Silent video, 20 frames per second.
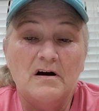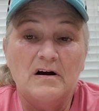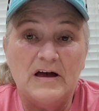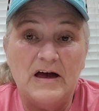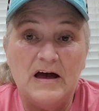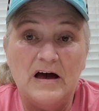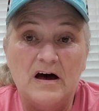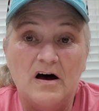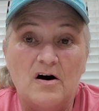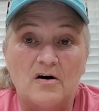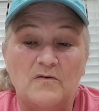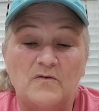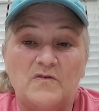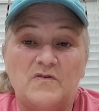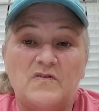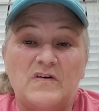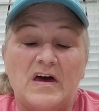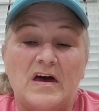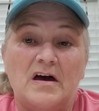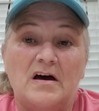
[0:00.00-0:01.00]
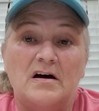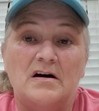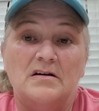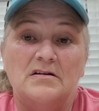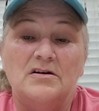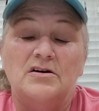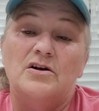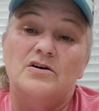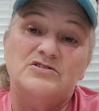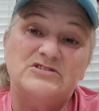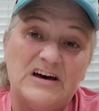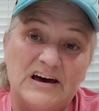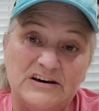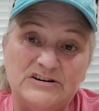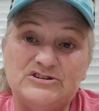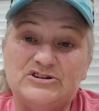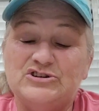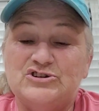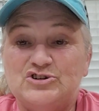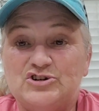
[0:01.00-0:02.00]
our counts and, you know,
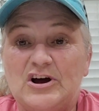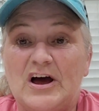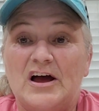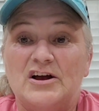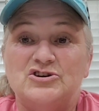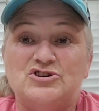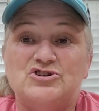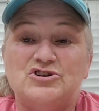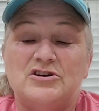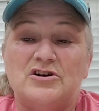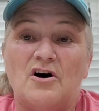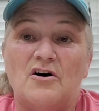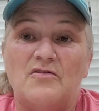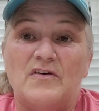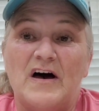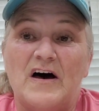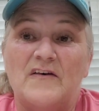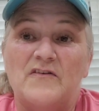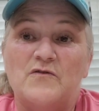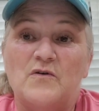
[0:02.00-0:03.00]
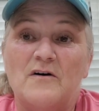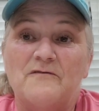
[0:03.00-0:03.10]
taste has changed and all that.